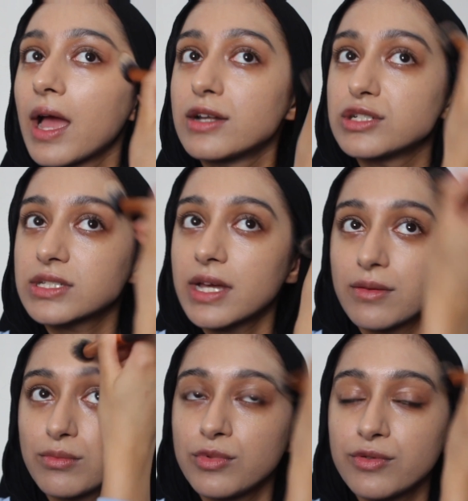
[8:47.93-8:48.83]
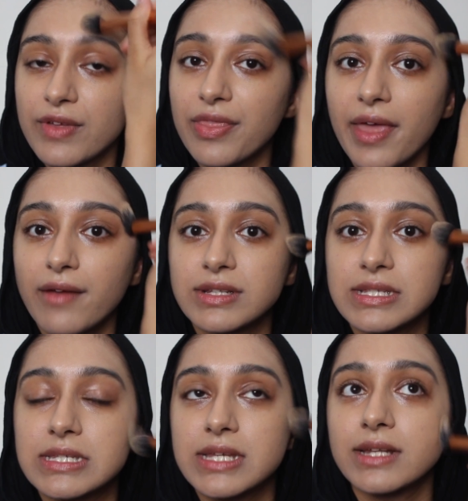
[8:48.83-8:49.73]
and just kind of move it there
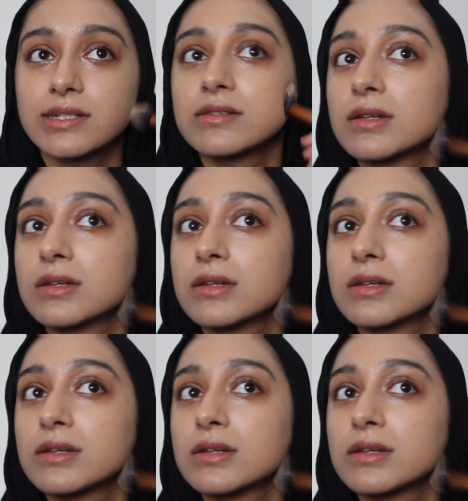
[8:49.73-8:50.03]
instead,